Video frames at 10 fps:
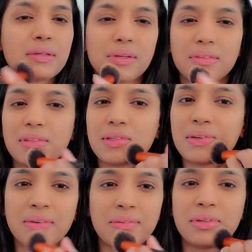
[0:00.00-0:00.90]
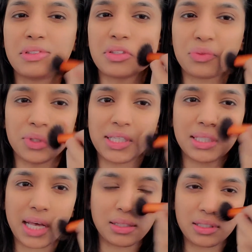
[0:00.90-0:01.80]
it's just really
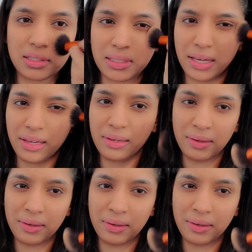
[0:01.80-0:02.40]
sad to see.